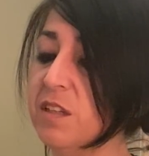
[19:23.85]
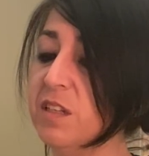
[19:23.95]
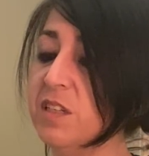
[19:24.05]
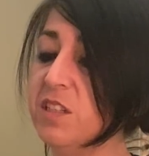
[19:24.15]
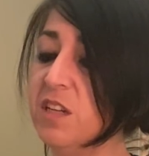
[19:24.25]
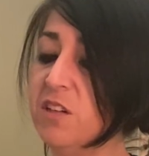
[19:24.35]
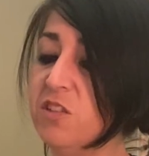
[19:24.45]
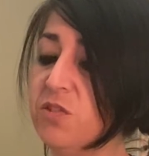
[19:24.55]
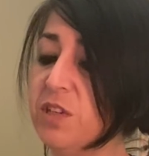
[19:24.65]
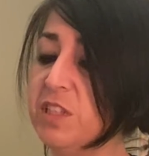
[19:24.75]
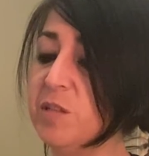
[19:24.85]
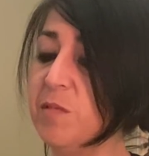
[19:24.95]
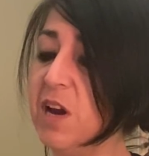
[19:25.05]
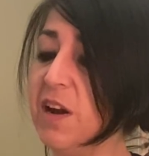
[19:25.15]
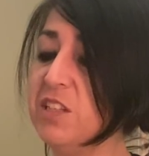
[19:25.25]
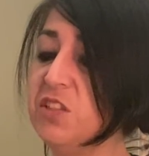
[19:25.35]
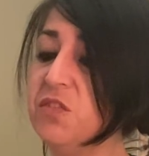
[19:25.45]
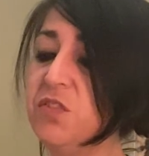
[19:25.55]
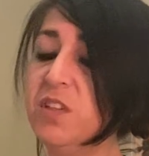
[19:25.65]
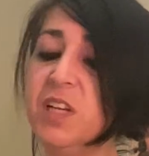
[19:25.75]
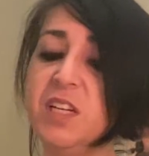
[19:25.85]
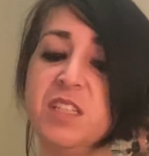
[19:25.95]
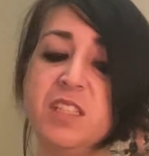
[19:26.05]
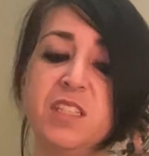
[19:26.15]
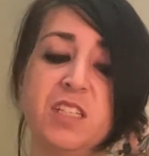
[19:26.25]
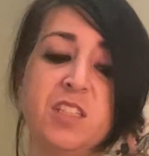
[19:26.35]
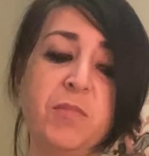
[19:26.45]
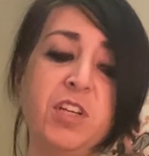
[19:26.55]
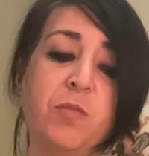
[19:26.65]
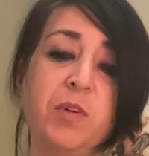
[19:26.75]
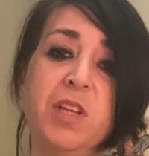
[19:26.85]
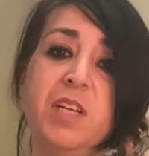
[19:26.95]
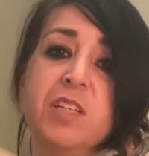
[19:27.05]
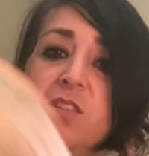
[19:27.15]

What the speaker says: because y'all are joined somehow. I do feel like it's like somebody you're related